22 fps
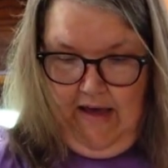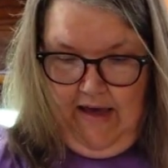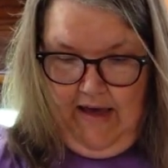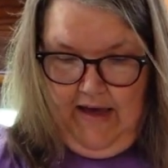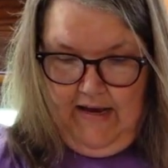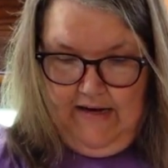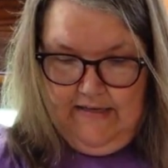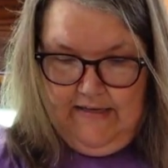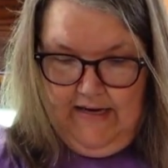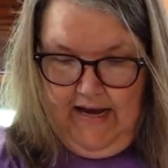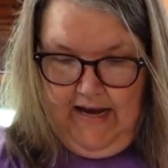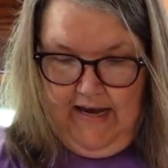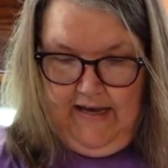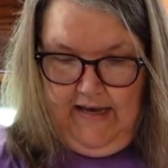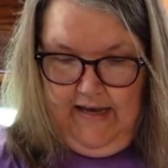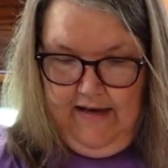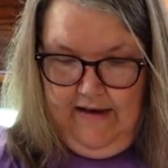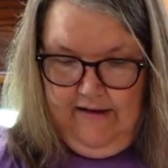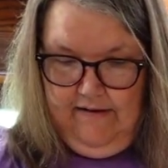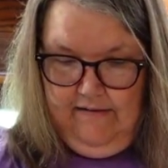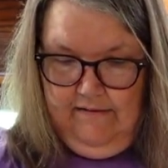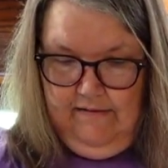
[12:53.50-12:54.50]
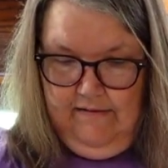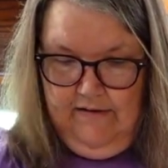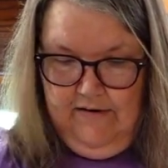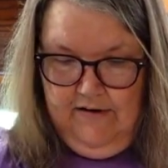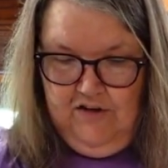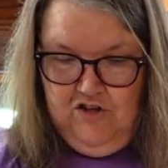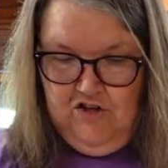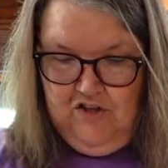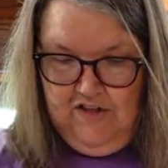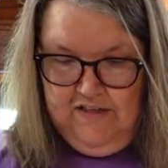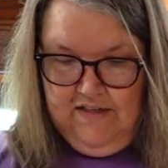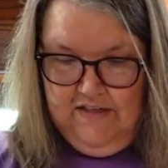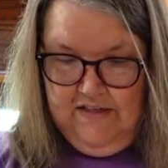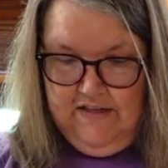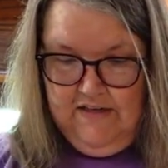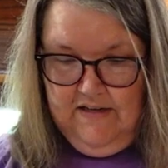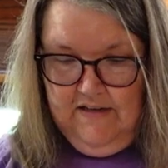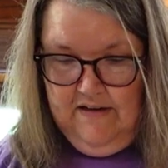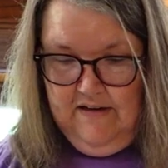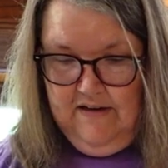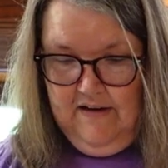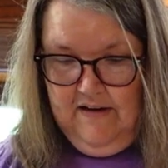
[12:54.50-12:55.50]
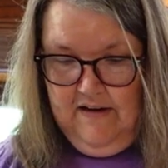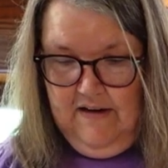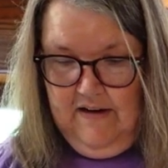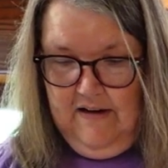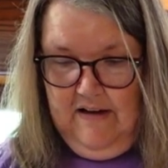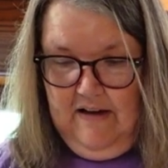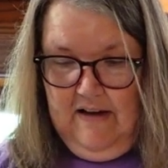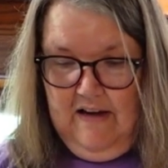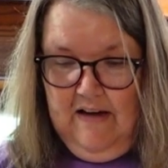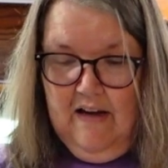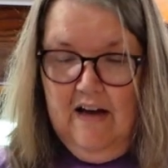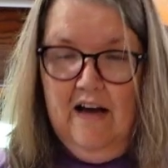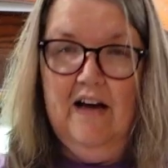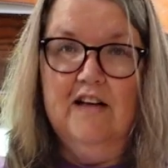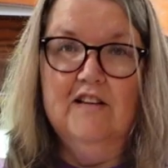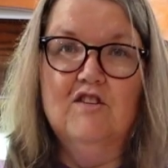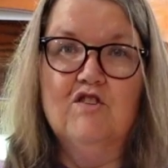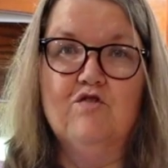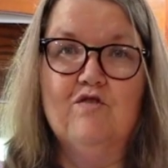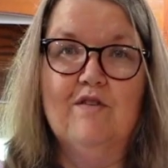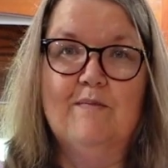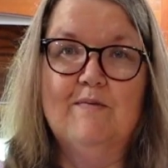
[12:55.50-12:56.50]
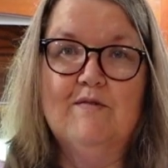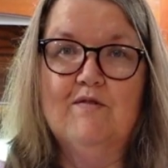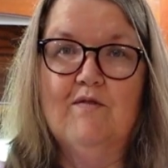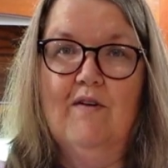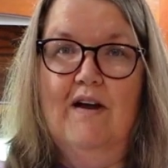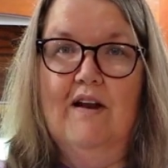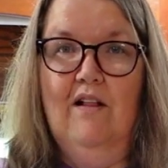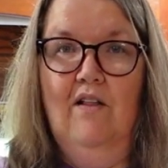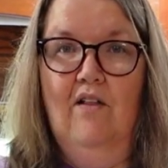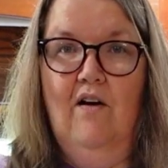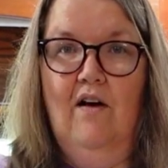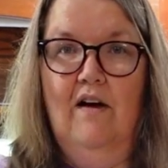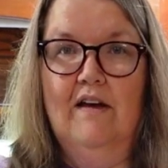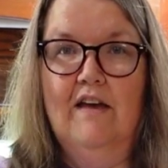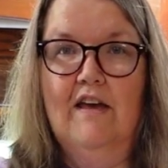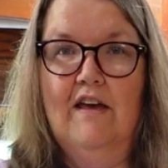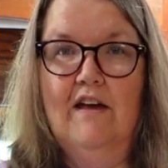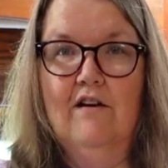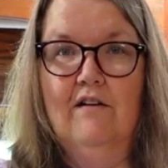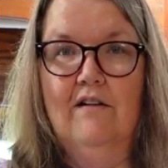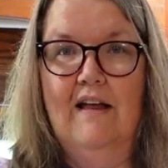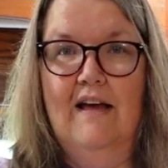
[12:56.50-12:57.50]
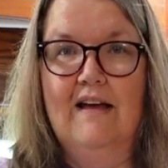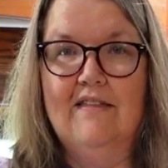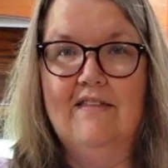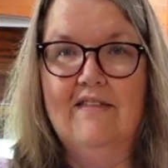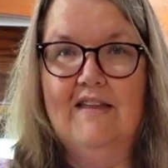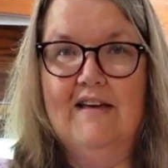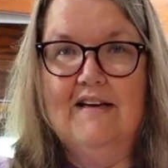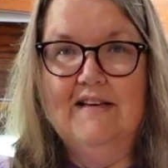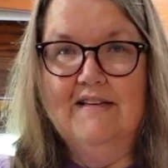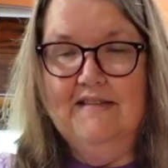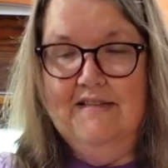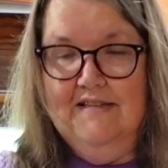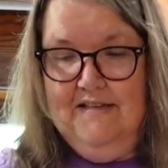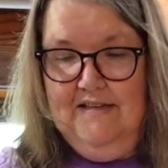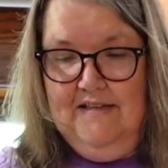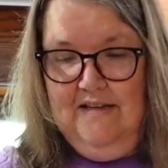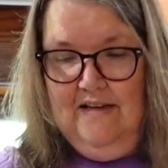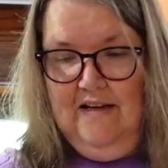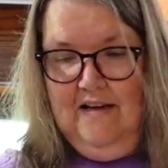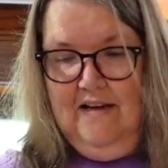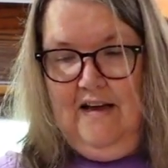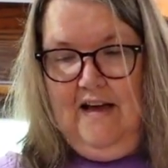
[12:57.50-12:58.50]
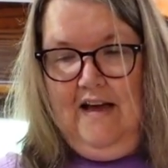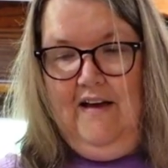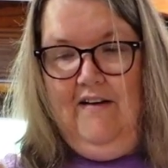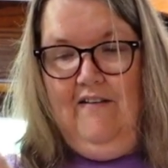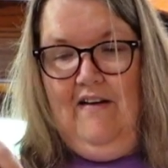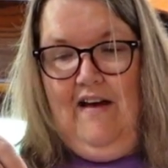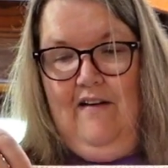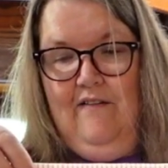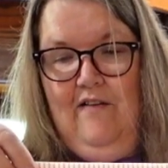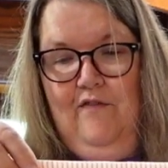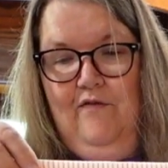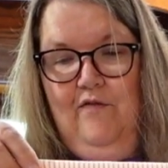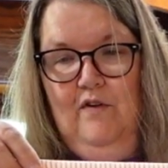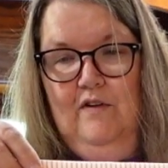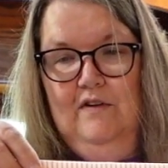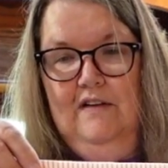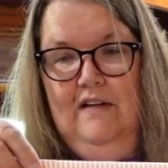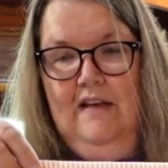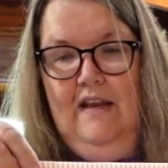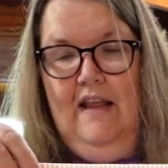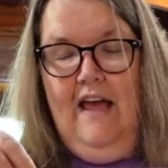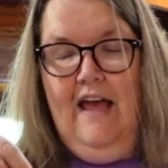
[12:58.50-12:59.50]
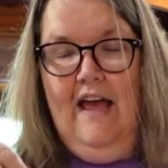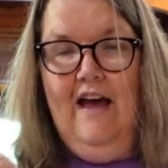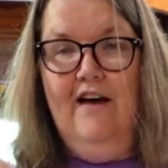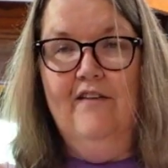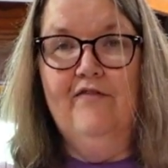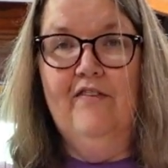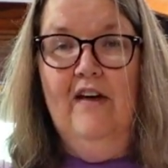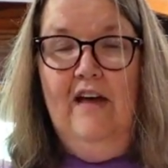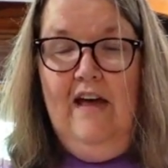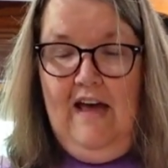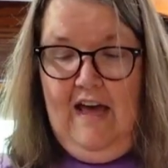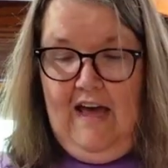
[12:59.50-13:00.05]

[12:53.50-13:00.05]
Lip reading: and I can just cut strips right along here like this. I have it folded in half,